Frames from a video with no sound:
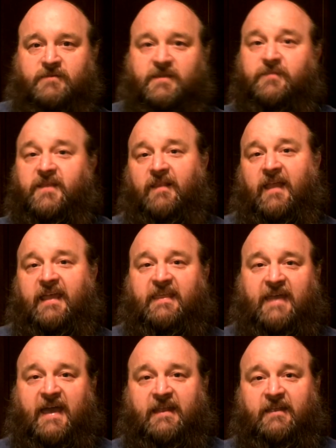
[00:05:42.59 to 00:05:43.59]
something like
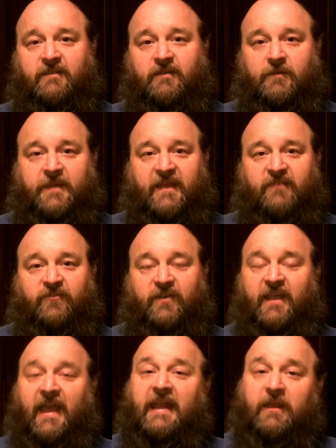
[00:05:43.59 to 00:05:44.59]
that in their
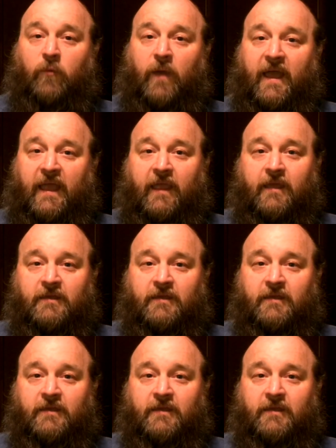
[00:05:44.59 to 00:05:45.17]
pantry anyway,